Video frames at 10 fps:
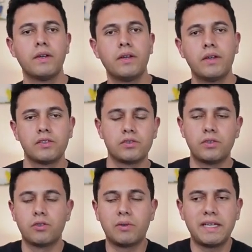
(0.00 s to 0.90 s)
So
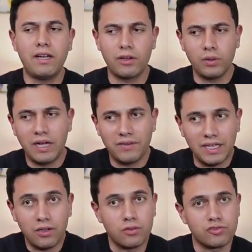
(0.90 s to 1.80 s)
right now I don't have a lot of
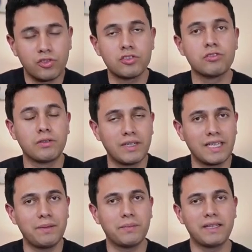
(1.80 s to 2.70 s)
control, so I'm going to keep
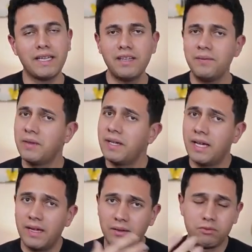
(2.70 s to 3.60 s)
it there.
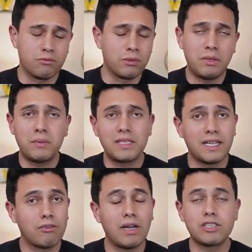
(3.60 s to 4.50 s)
Remember that
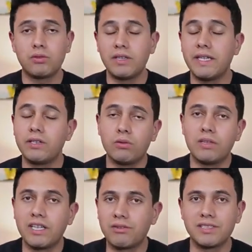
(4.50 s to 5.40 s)
gradually you will
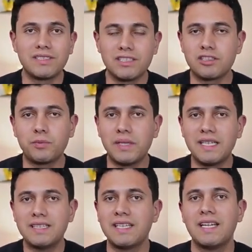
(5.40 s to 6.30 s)
increase the speed,
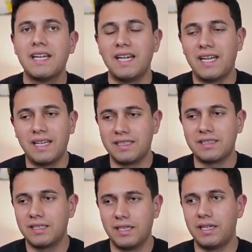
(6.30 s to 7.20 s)
and
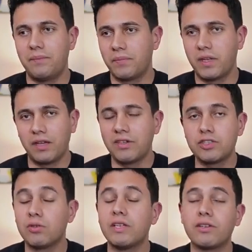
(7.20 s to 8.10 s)

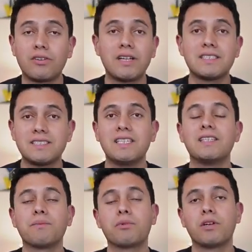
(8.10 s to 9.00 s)
eventually you're going to see the
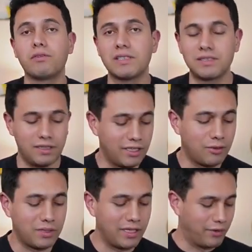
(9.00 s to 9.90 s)
progress little by
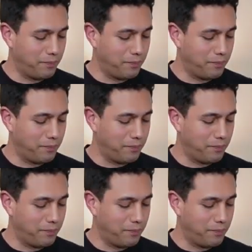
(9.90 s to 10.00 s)
little.